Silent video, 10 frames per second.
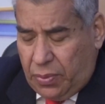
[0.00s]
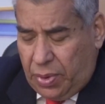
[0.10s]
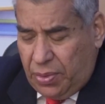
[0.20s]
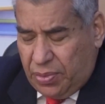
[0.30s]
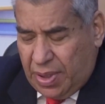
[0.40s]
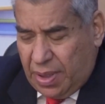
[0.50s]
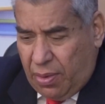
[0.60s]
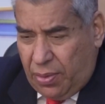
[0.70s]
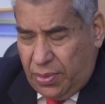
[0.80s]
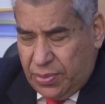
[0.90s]
What do you think?
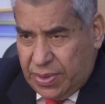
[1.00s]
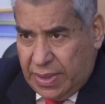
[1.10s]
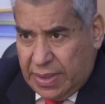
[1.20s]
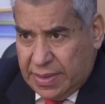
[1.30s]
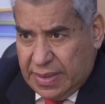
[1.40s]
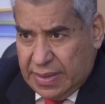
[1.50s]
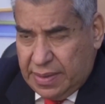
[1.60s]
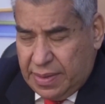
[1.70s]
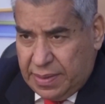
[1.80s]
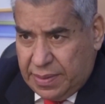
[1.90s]
How do you see this
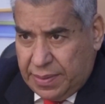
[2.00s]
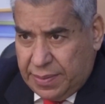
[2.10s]
incident?